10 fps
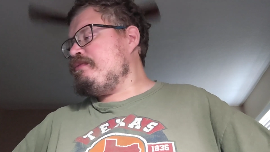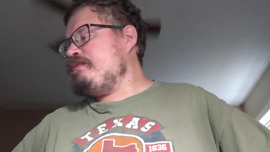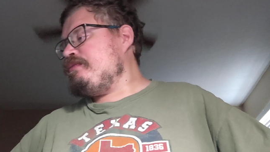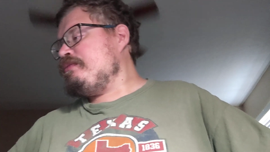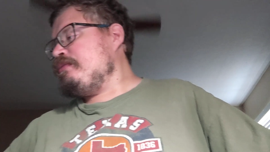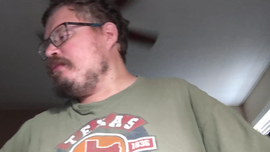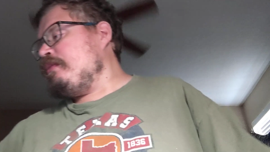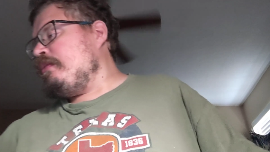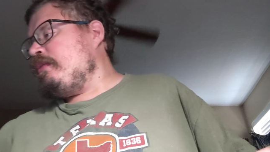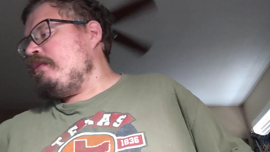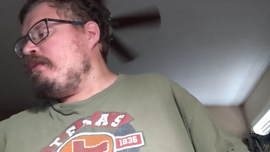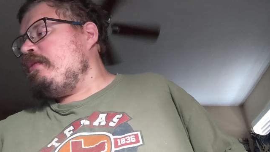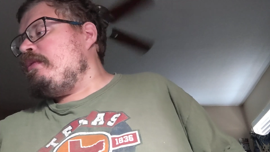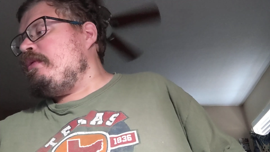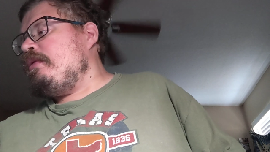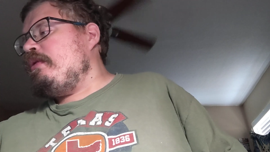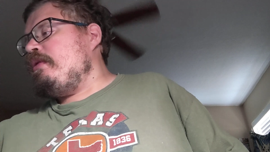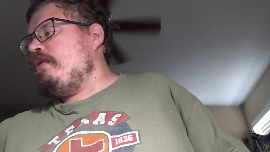(silence)